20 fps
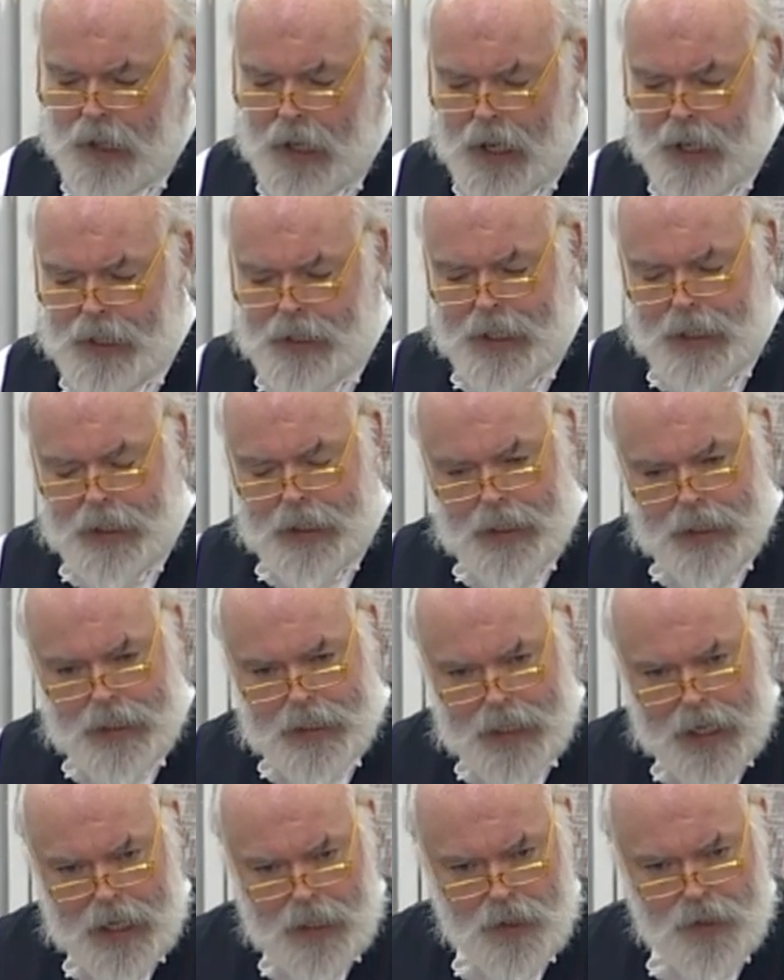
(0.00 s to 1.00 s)
I think the
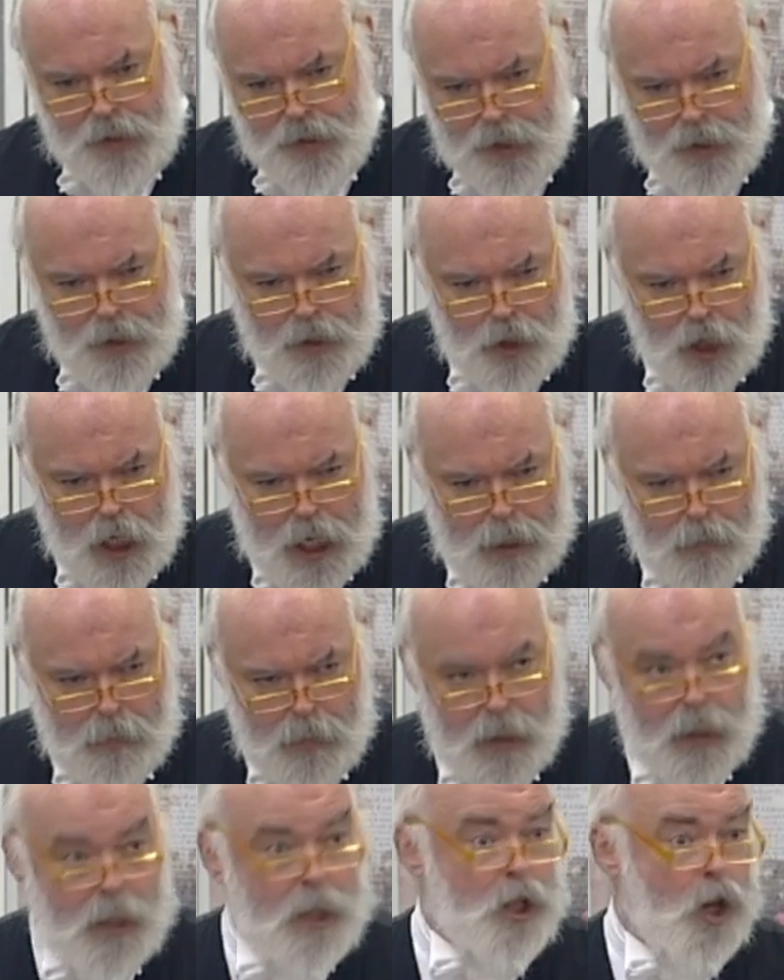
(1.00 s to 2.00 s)
attendance in the
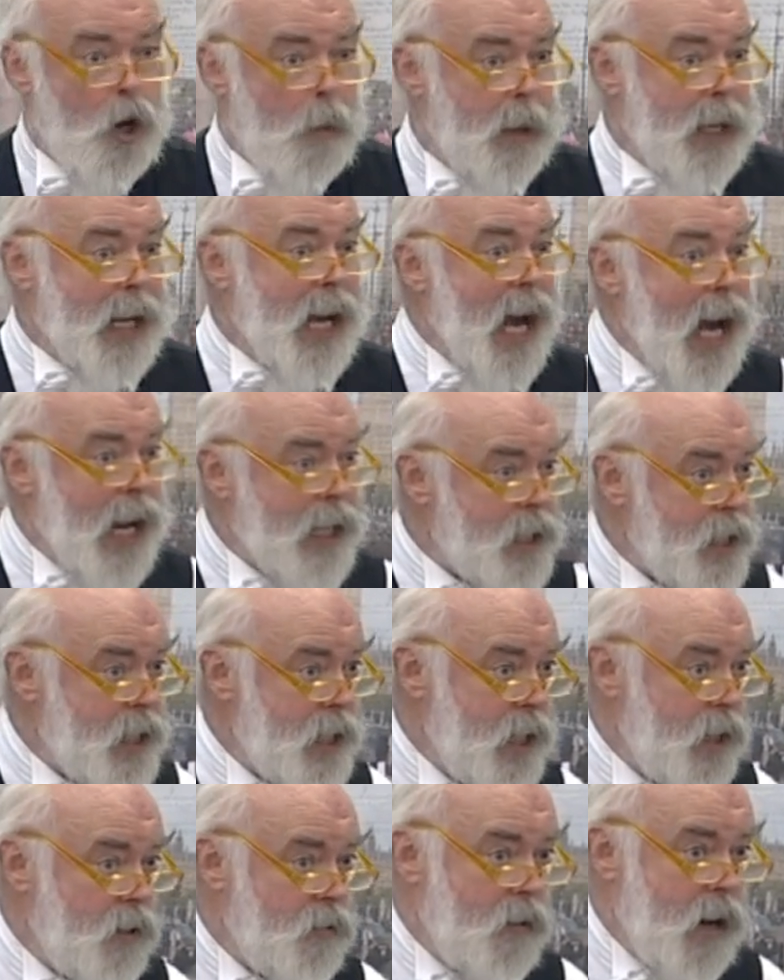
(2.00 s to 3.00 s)
chamber, the
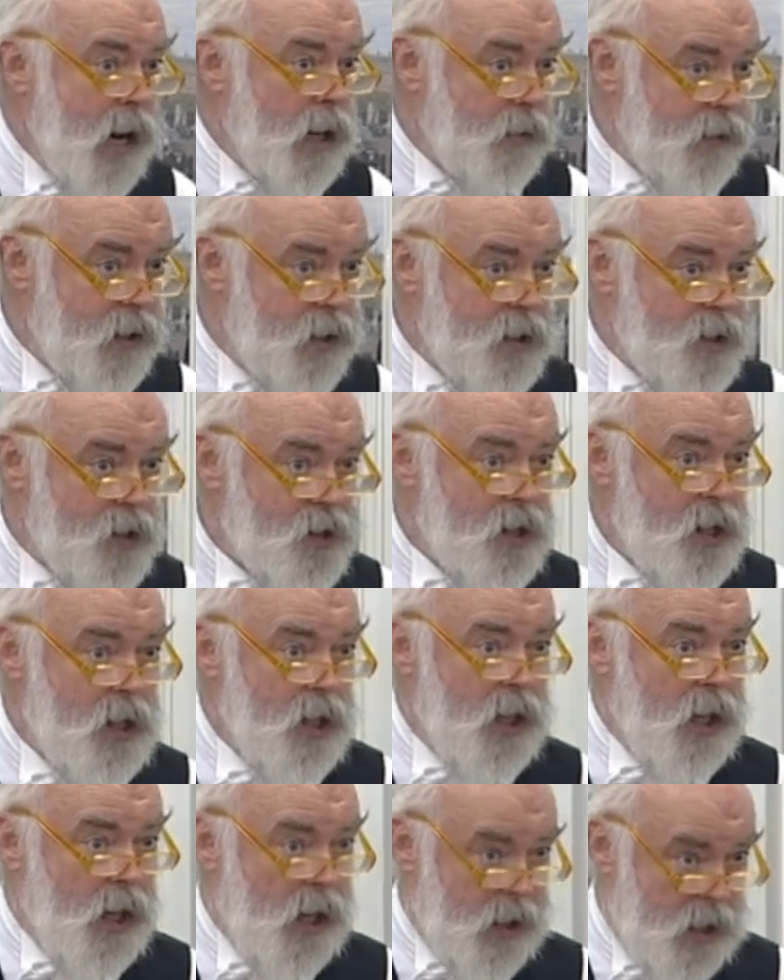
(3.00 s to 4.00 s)
topicality and relevance
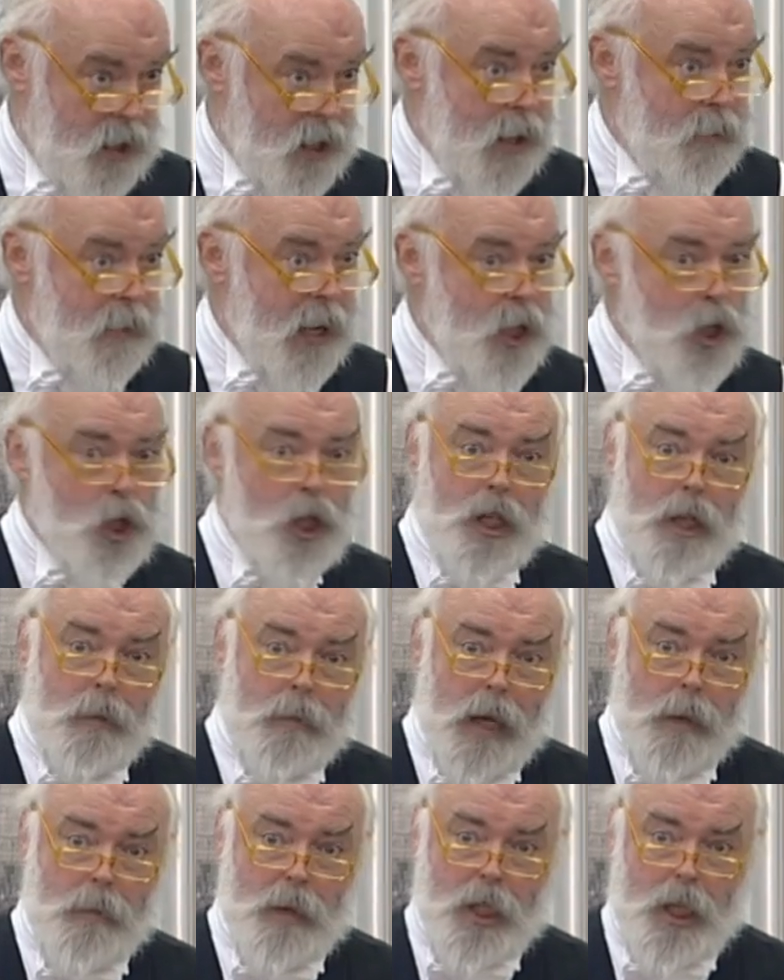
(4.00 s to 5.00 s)
uh, that I mentioned a
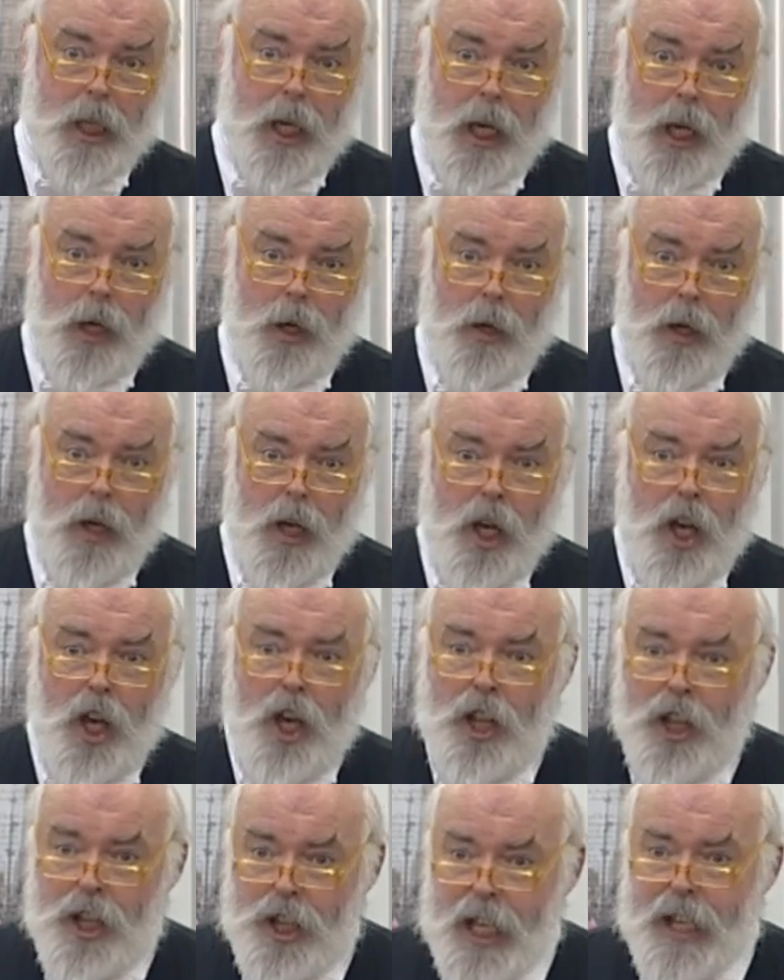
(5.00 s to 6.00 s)
moment ago,
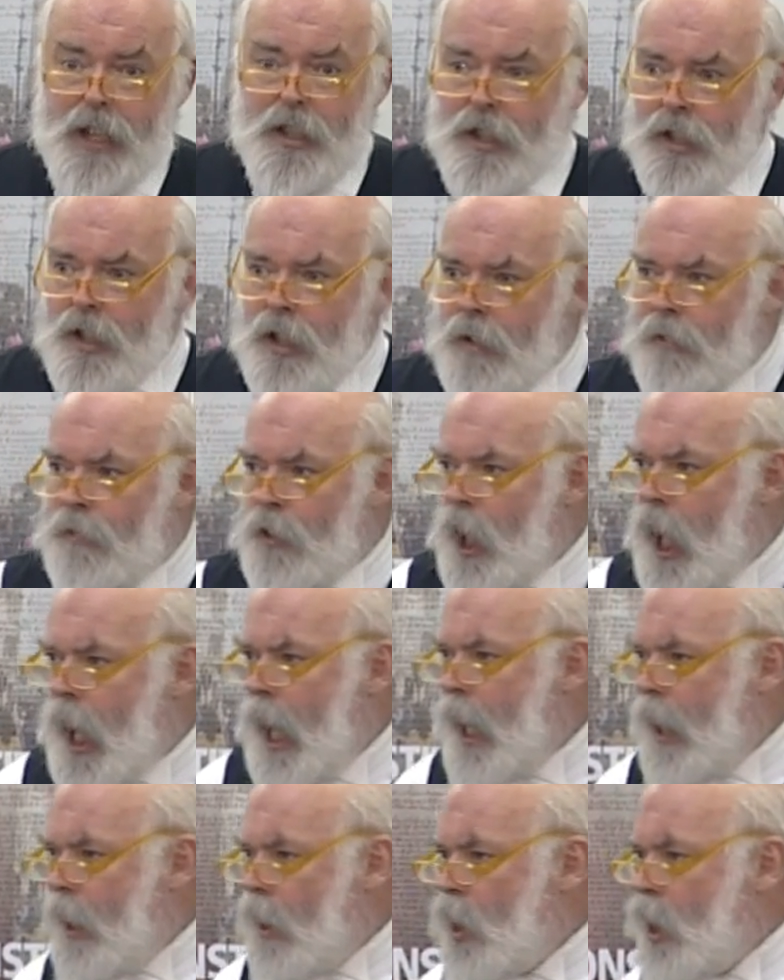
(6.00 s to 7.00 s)
things that have
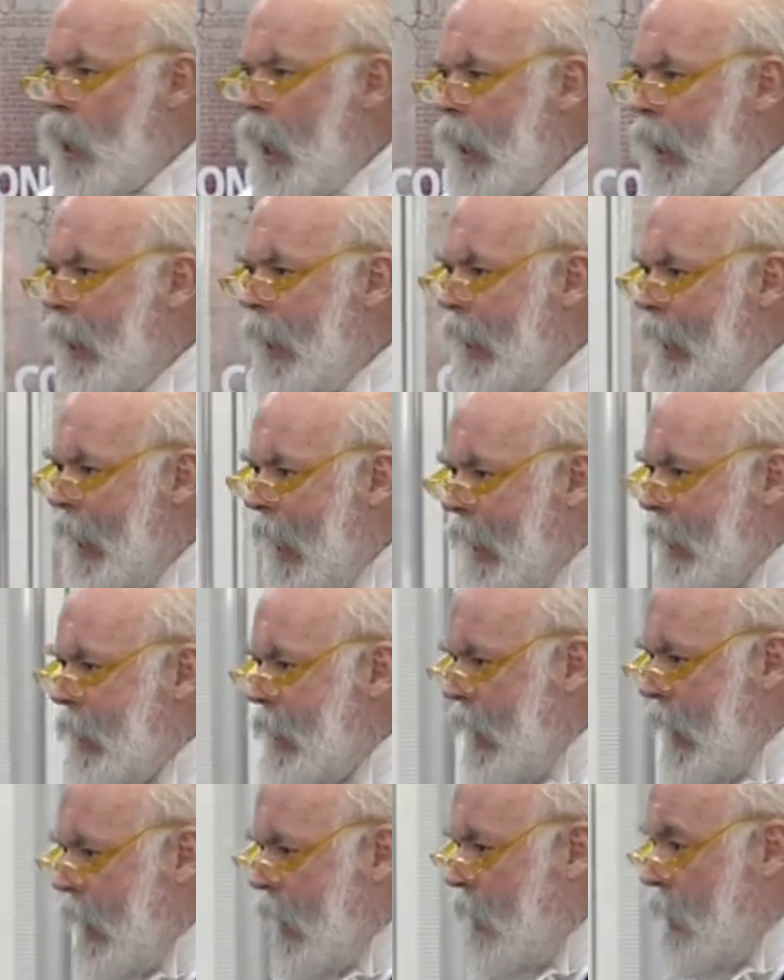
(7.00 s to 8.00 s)
changed, like
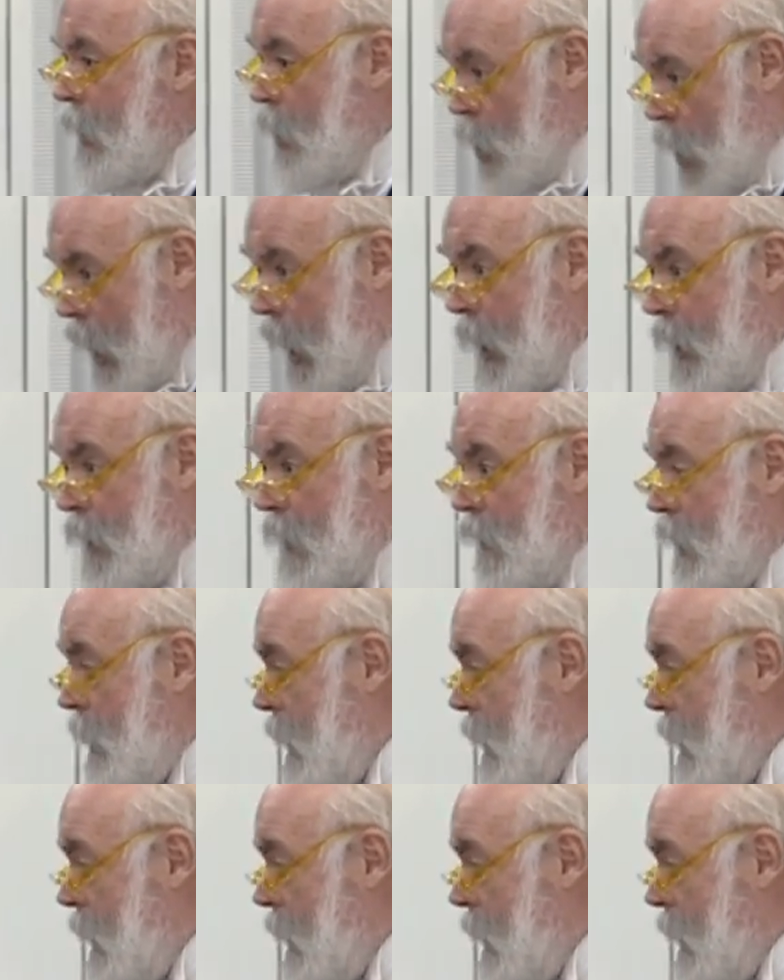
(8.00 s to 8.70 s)
electing the chairs of